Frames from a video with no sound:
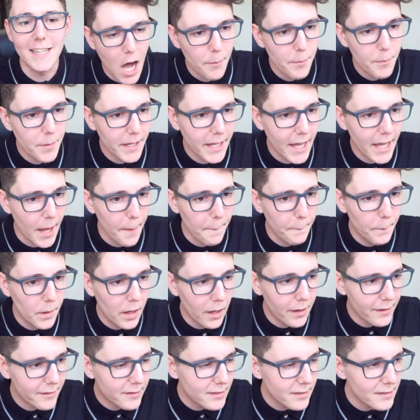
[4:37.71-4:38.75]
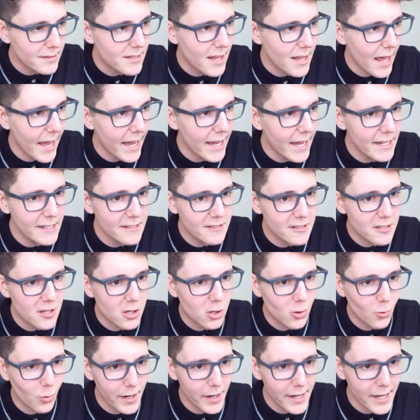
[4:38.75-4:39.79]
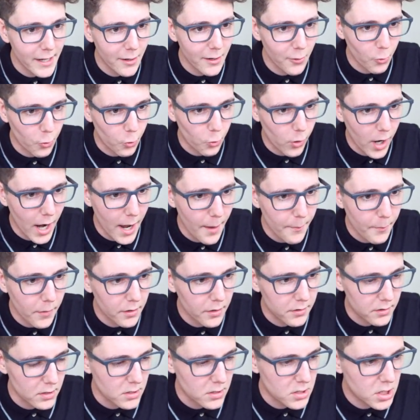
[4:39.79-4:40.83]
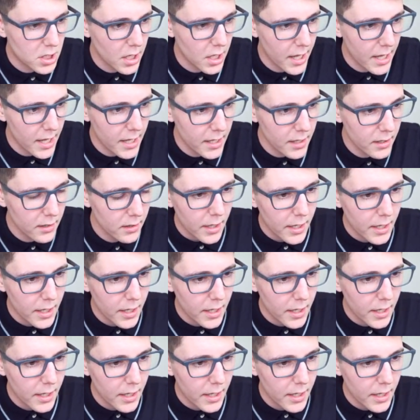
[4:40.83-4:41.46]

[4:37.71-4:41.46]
I've been getting blocks since the age of three. Rap Master Chai.